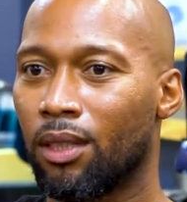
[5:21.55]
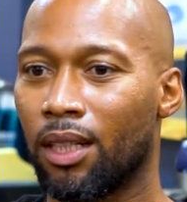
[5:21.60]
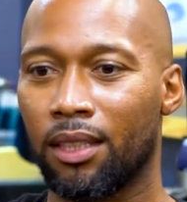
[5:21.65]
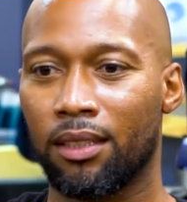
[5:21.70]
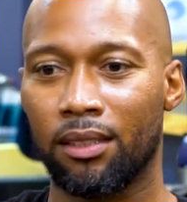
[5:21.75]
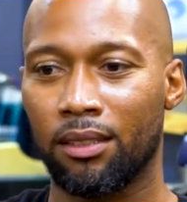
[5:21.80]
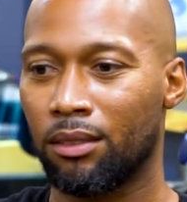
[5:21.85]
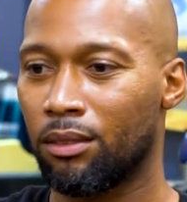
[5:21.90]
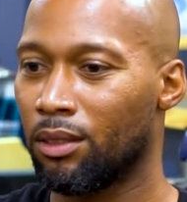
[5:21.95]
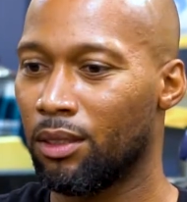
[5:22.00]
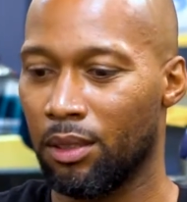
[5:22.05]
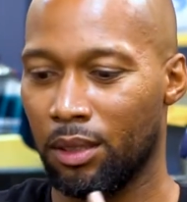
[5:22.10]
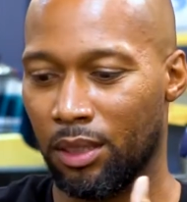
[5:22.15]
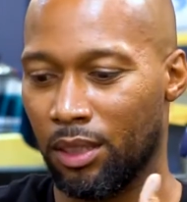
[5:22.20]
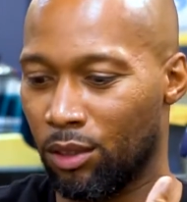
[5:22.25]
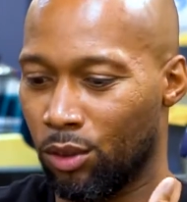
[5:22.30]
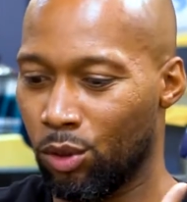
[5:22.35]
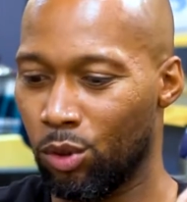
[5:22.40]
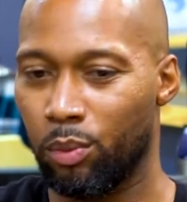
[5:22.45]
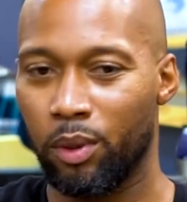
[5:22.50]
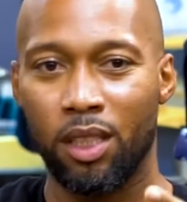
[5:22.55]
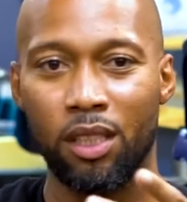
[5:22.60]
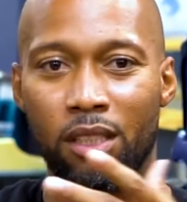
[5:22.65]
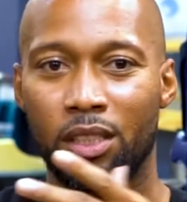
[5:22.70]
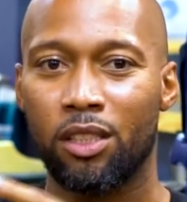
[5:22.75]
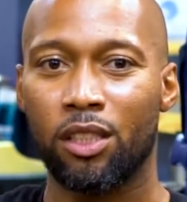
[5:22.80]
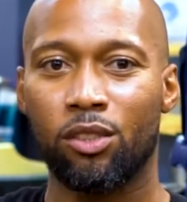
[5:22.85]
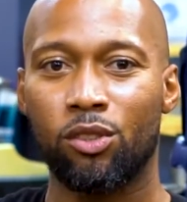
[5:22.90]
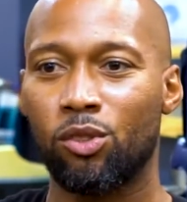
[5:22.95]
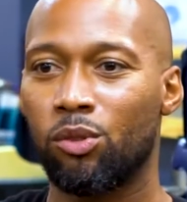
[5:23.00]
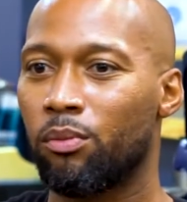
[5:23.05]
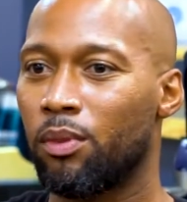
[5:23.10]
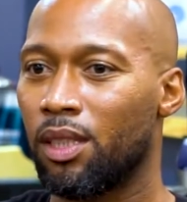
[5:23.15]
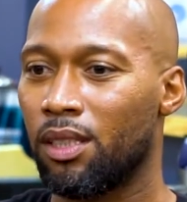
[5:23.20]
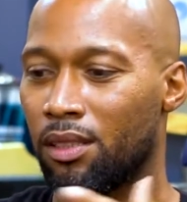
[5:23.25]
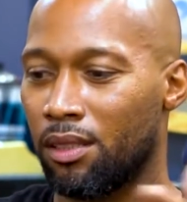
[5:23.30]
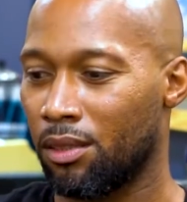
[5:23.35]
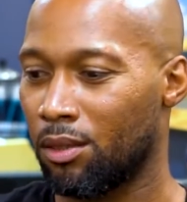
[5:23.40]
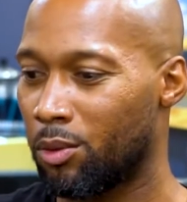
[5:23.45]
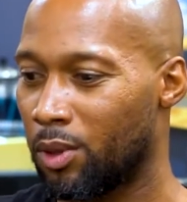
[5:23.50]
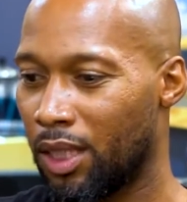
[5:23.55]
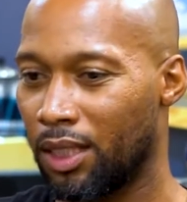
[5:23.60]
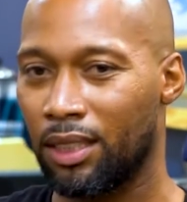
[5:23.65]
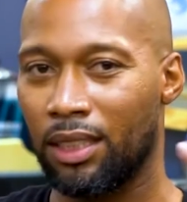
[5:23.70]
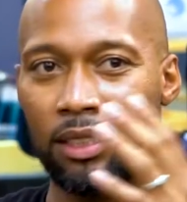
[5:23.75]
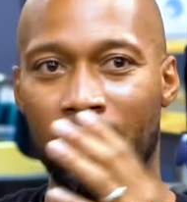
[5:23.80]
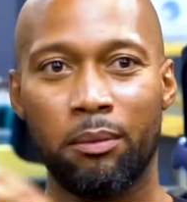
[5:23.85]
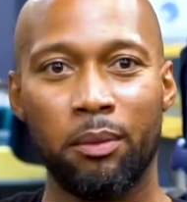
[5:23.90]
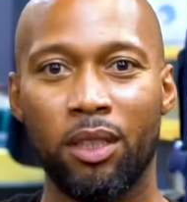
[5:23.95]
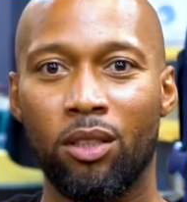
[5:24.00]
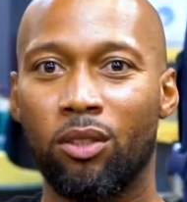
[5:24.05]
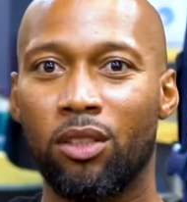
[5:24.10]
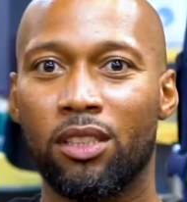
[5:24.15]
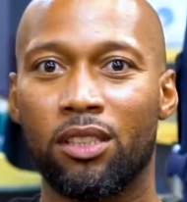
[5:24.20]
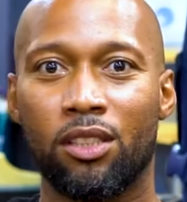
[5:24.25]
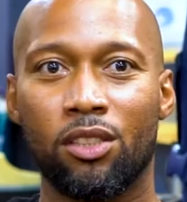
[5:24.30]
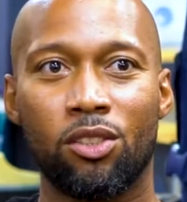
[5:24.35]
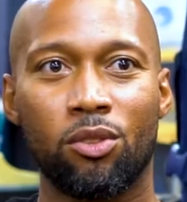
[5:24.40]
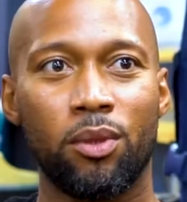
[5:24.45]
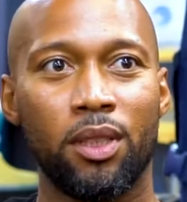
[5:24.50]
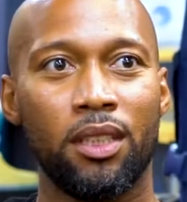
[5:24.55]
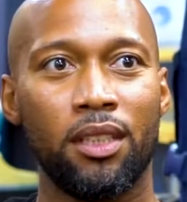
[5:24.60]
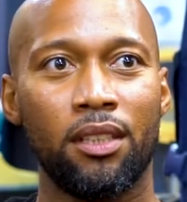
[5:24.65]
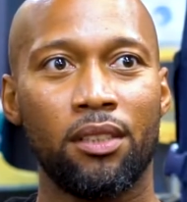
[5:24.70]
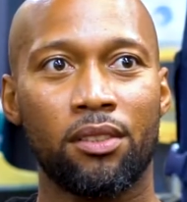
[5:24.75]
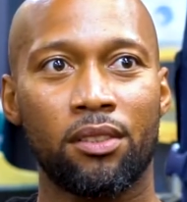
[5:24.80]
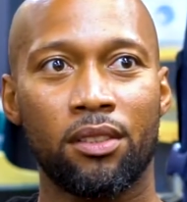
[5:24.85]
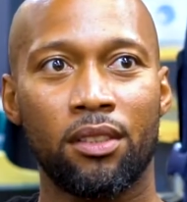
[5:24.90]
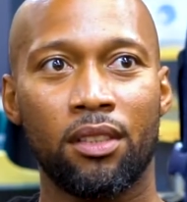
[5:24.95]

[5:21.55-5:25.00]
Like the dude been in the chair 2 minutes and look like they've been knowing each other 20 years.